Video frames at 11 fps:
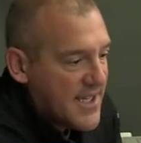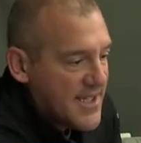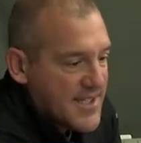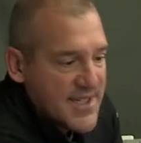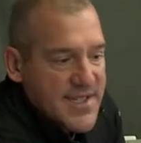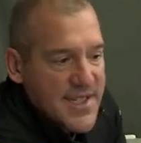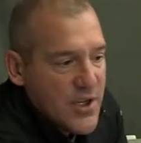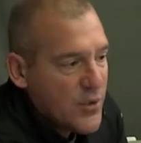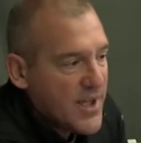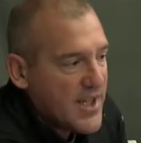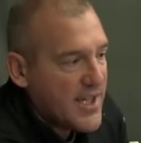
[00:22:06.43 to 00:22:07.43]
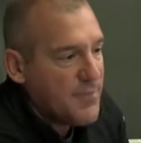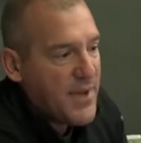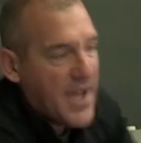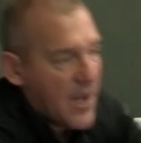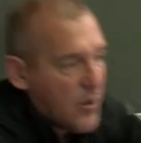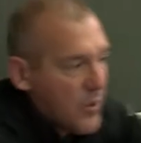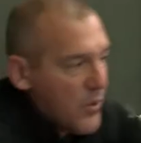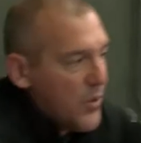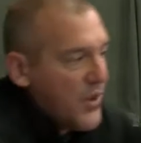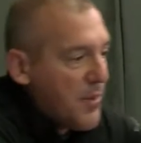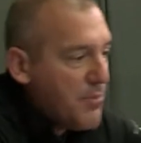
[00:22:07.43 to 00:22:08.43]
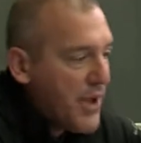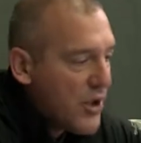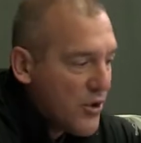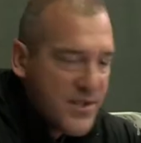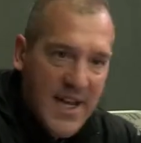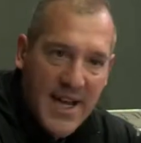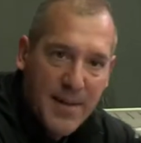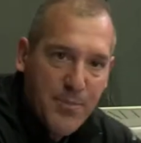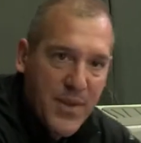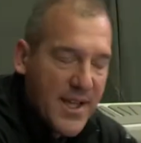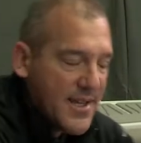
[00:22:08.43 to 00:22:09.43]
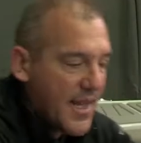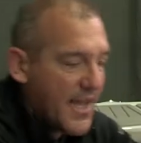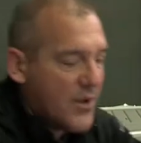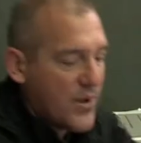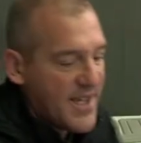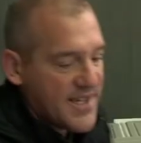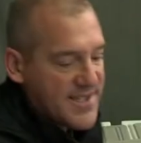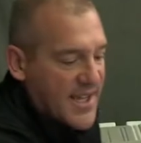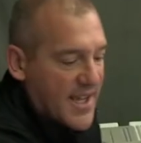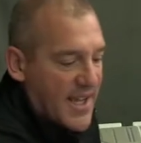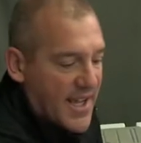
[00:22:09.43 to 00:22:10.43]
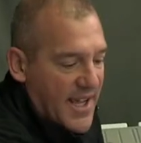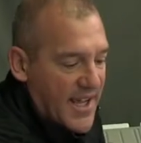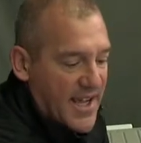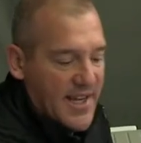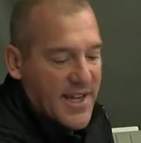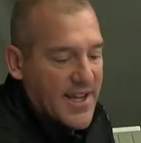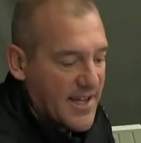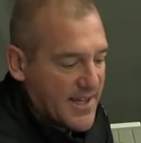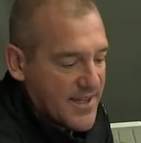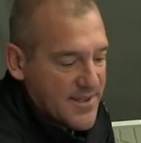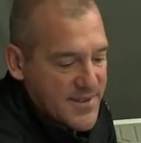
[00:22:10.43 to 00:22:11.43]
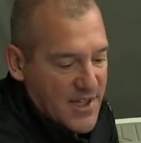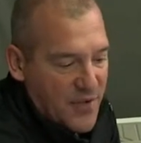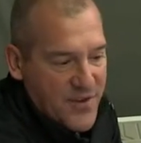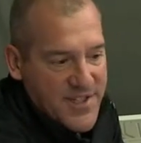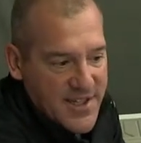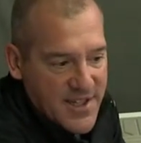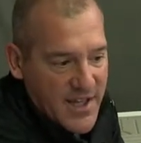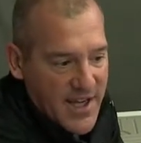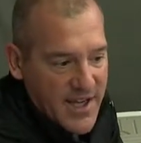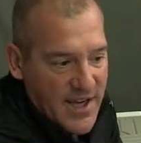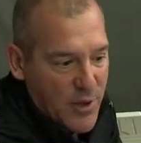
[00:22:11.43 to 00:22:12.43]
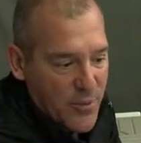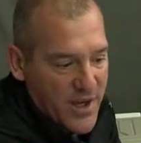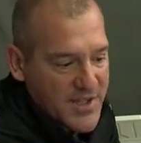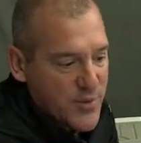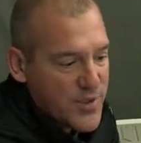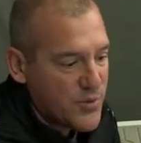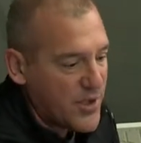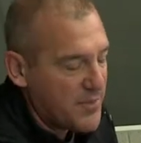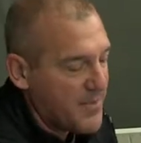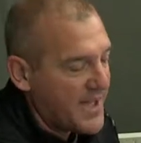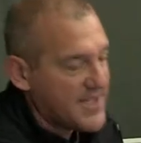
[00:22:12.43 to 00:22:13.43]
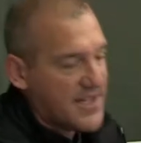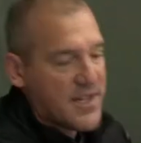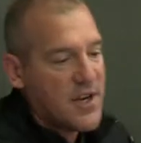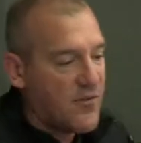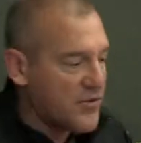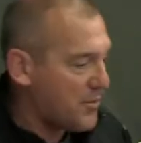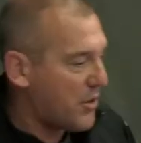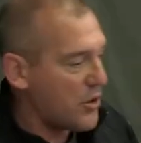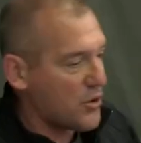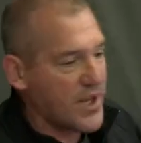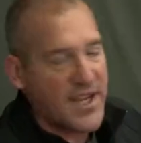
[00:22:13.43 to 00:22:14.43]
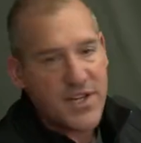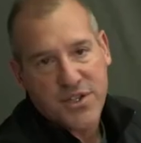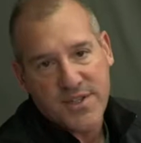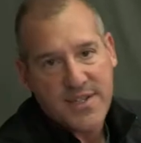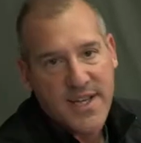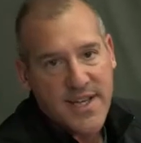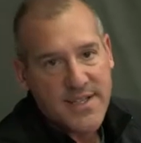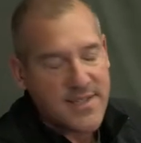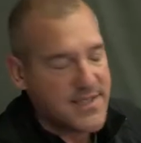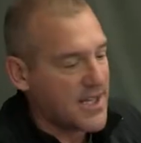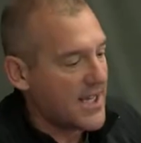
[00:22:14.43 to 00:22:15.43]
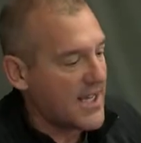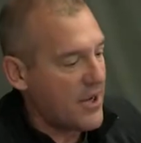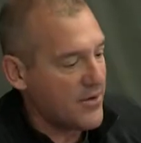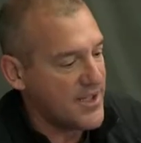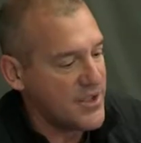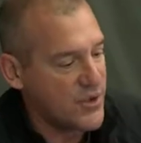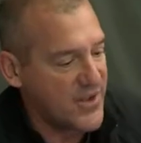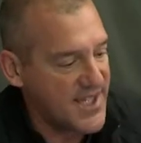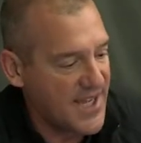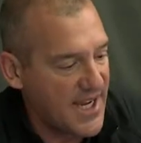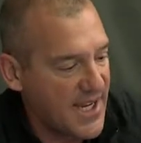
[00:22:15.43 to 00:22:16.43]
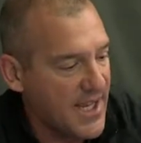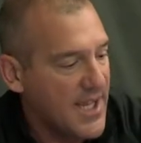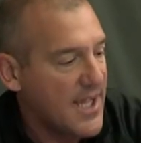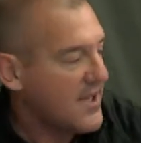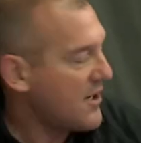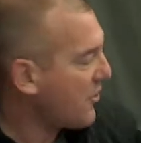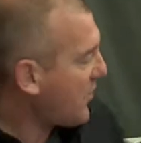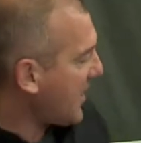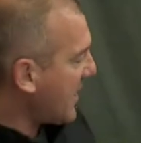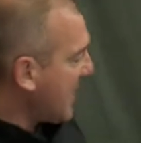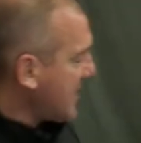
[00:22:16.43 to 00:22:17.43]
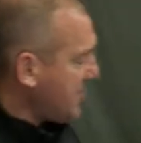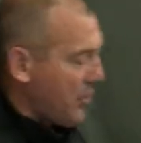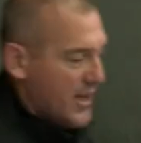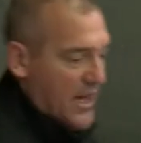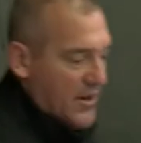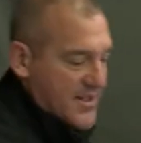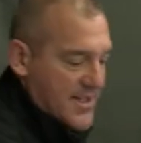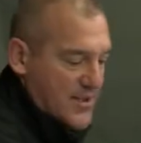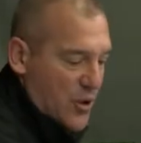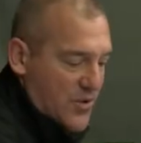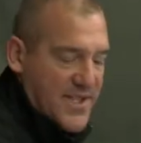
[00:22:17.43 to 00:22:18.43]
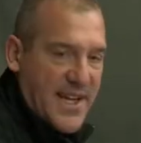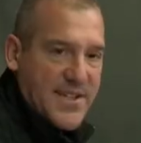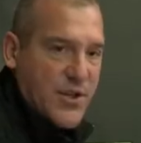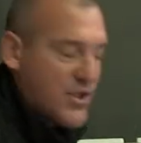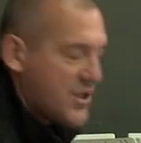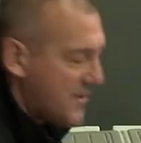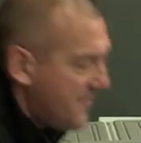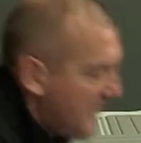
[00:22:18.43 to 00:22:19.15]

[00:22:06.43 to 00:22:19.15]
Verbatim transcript: 16 degree lean back with a pillow top, headrest, and uh, self-articulating armrest, which really makes it a comfortable location to, to, lay out and enjoy the day. The other thing I'd like to point out is this oversized cushion